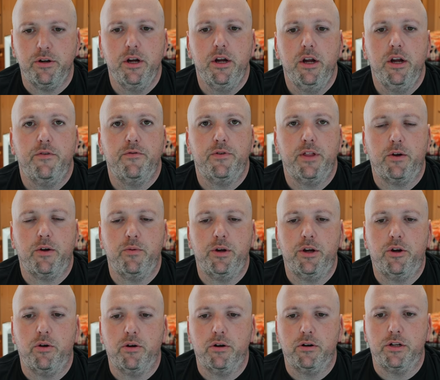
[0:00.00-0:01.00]
for that
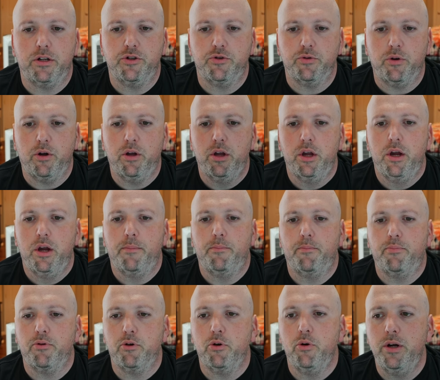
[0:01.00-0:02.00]
recoil control.
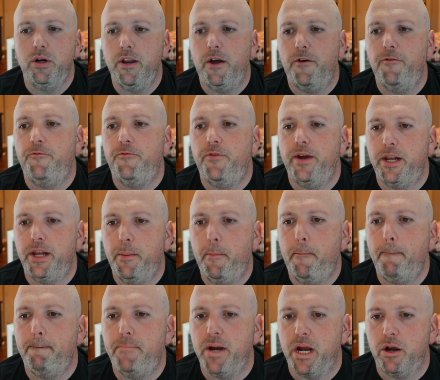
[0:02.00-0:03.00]
Bruin Venom
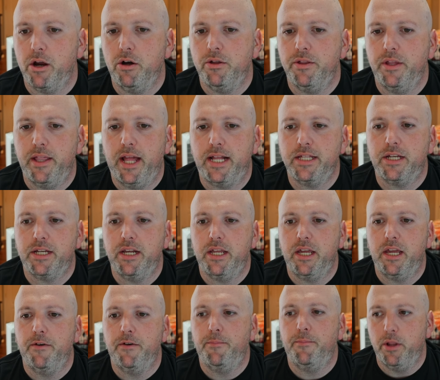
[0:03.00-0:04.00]
barrel, now that's gonna
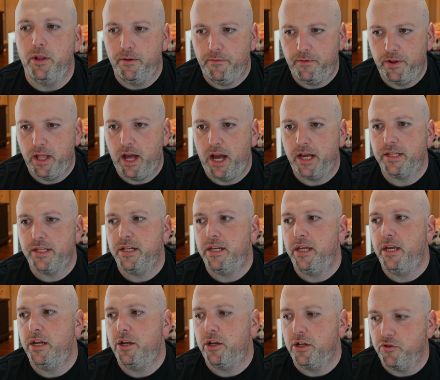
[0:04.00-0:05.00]
give bullet velocity
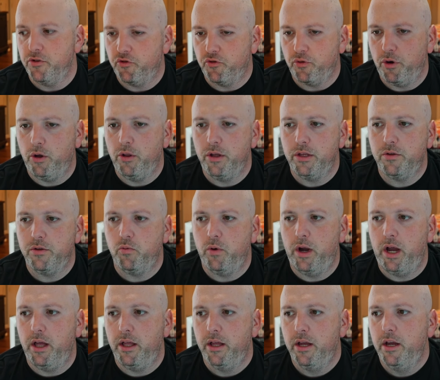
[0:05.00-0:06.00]
control as
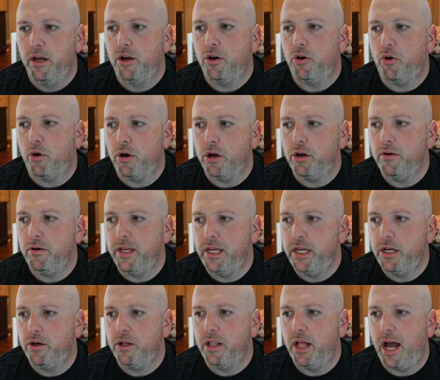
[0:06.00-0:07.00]
well. Corio
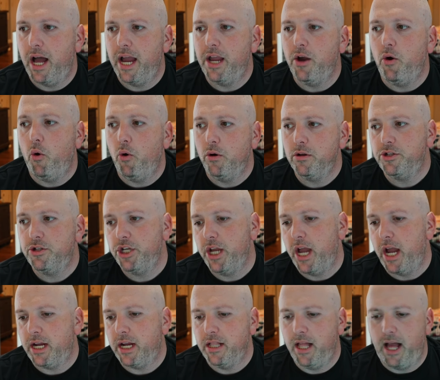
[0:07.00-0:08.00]
Eagle Eye or
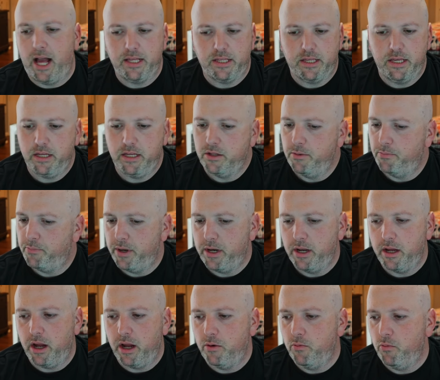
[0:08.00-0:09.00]
Jack Glasslick, depending
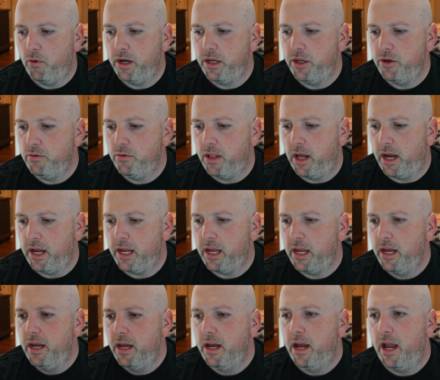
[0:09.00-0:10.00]
on what you like.
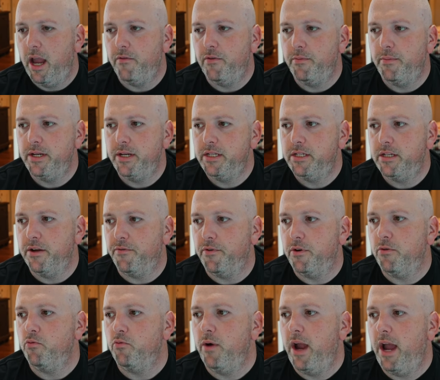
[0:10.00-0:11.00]
Everybody's different.
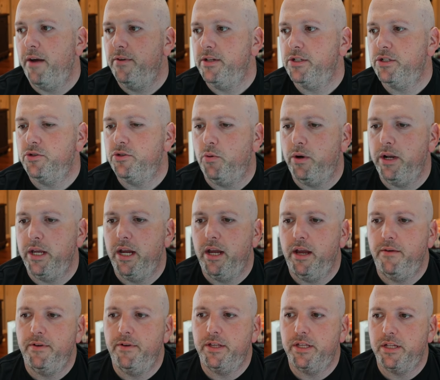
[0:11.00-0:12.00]
Ravage 20
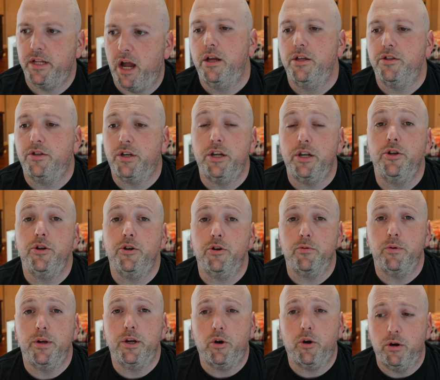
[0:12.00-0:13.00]
heavy stock, gonna do your
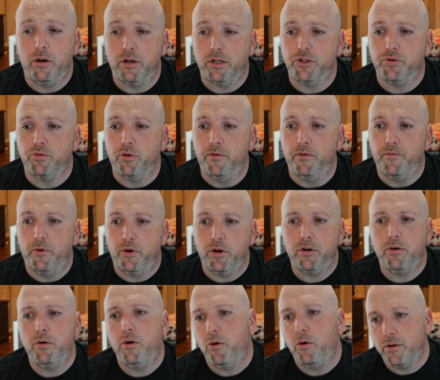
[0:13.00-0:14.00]
recoil control,
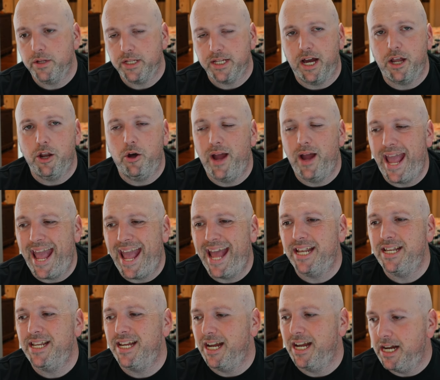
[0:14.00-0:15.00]
vertical, horizontal,
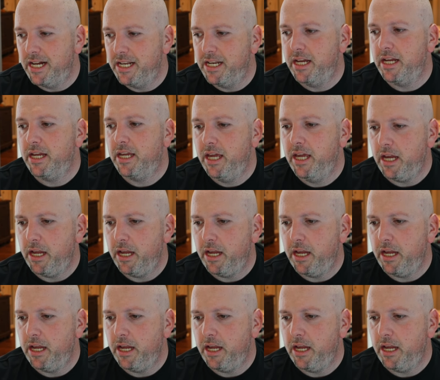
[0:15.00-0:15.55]
and gun kick.